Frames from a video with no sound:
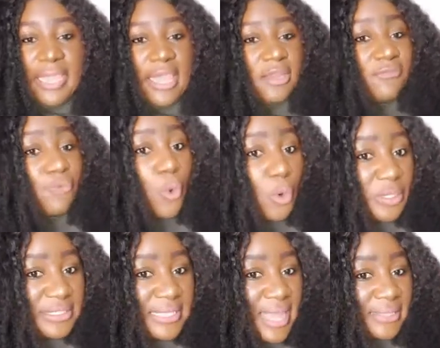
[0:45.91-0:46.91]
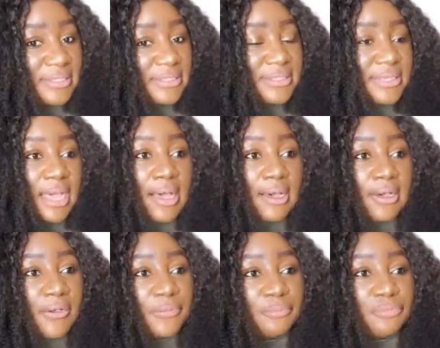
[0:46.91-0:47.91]
And of course, that
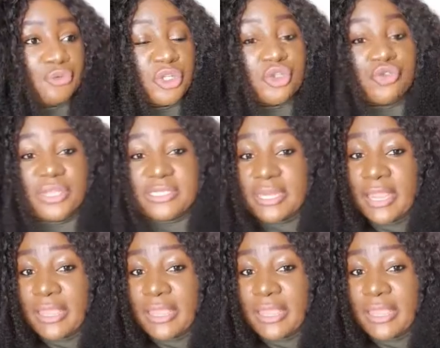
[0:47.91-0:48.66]
restricted